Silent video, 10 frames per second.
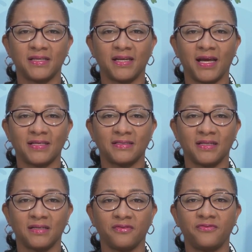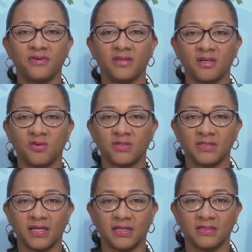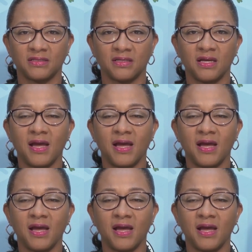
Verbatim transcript: and isolate further contacts.